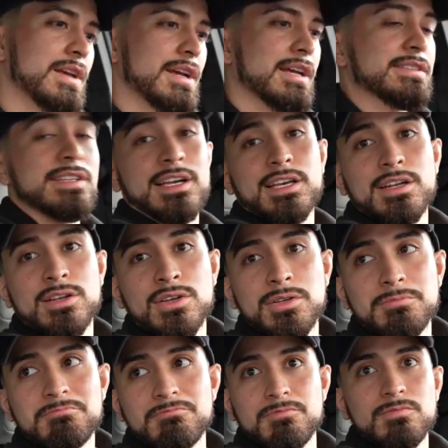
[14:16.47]
it's not gonna
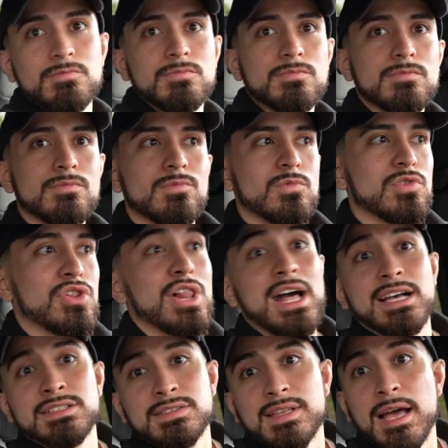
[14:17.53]

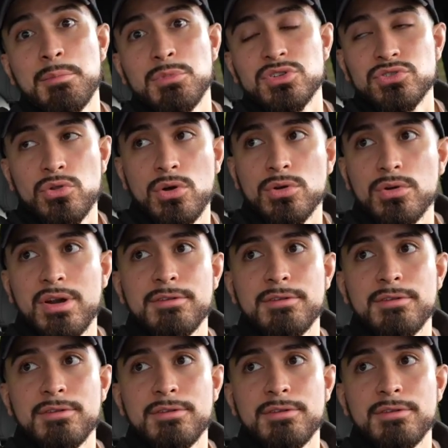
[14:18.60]
last that much longer,